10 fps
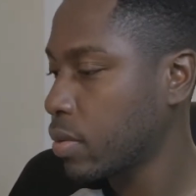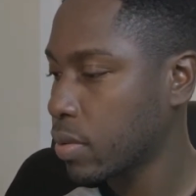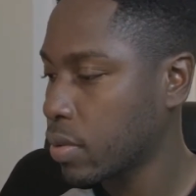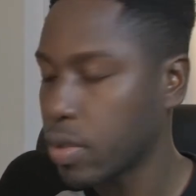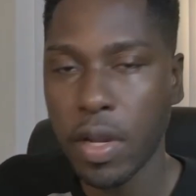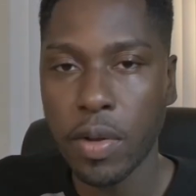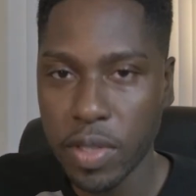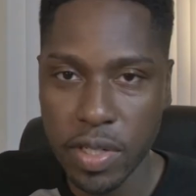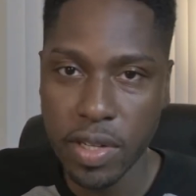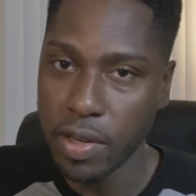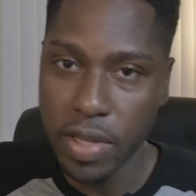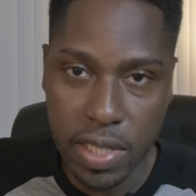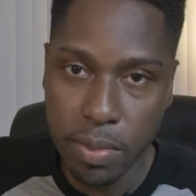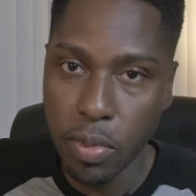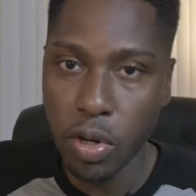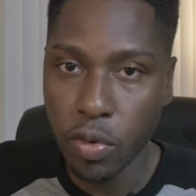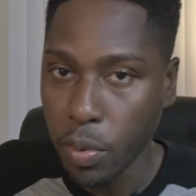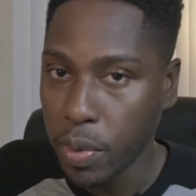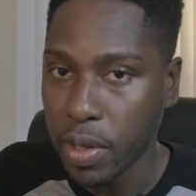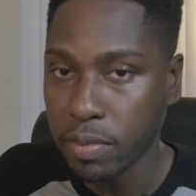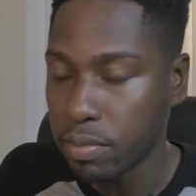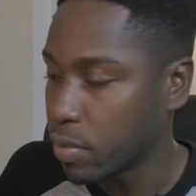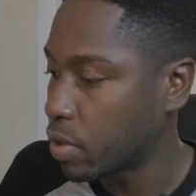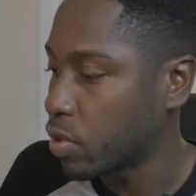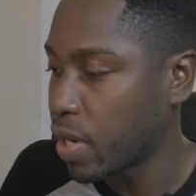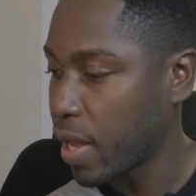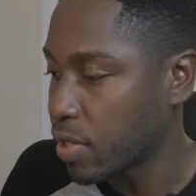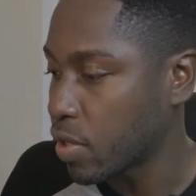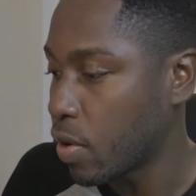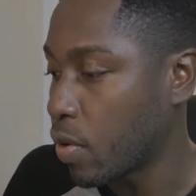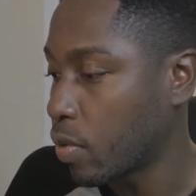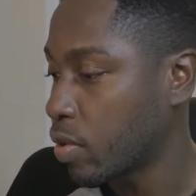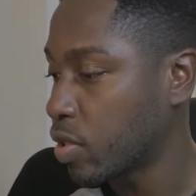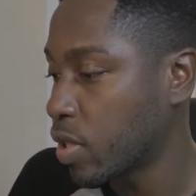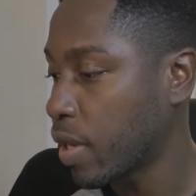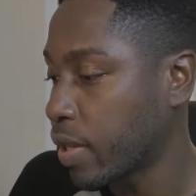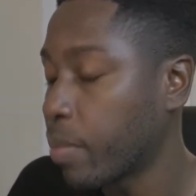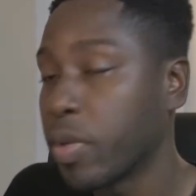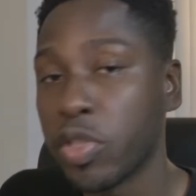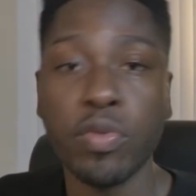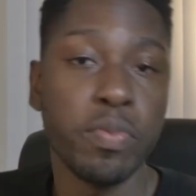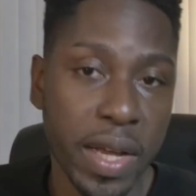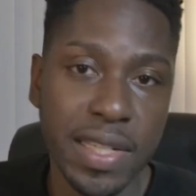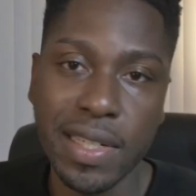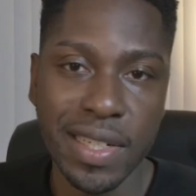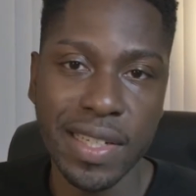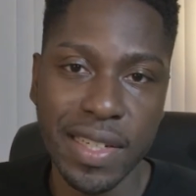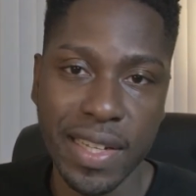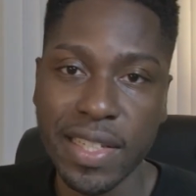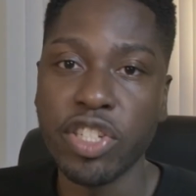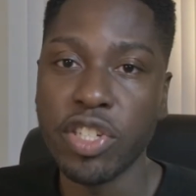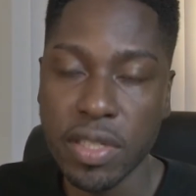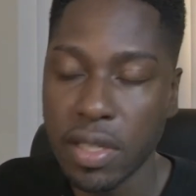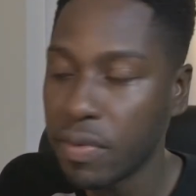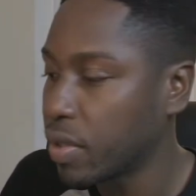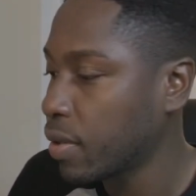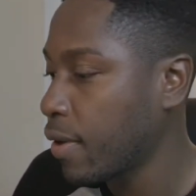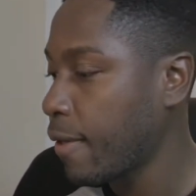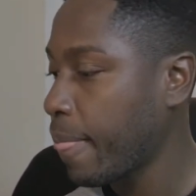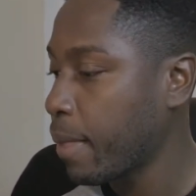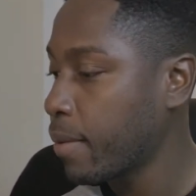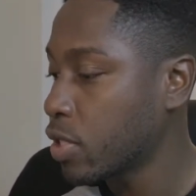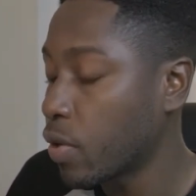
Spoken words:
You know, he did some more crooning to that song and shit like that, but you basically get the gist of it. So